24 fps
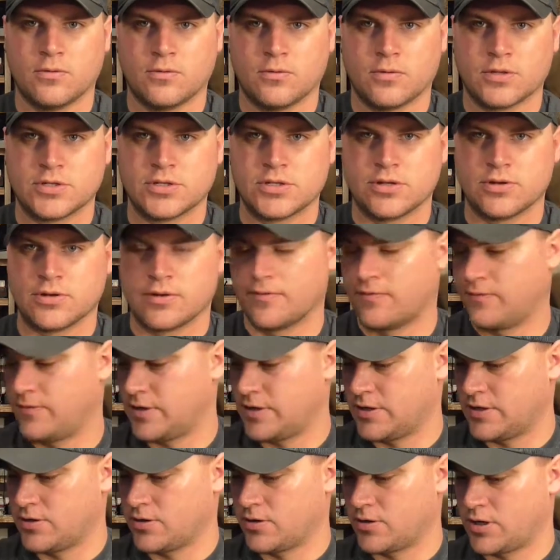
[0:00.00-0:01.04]
which you can
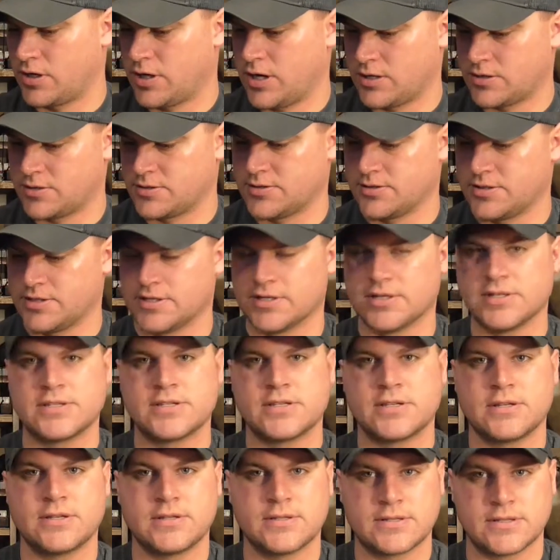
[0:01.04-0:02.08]
fit your
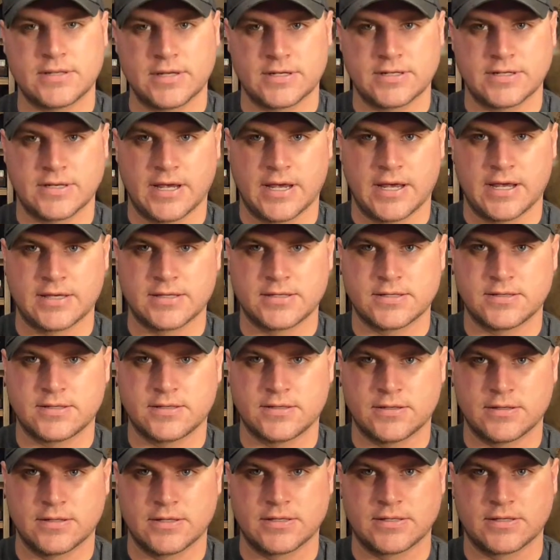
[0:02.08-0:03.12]
cartridges, such as
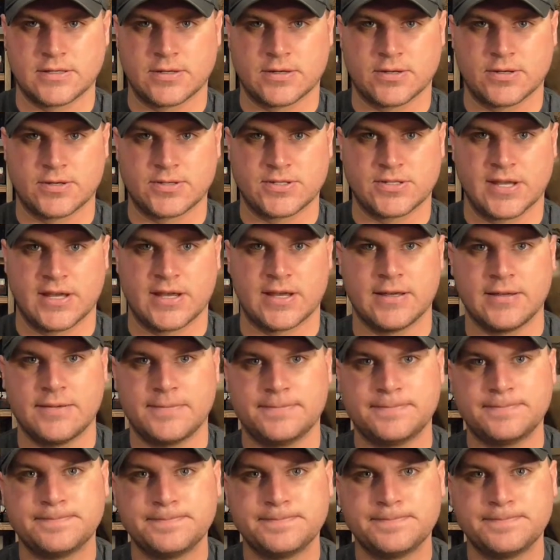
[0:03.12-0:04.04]
this earth scent,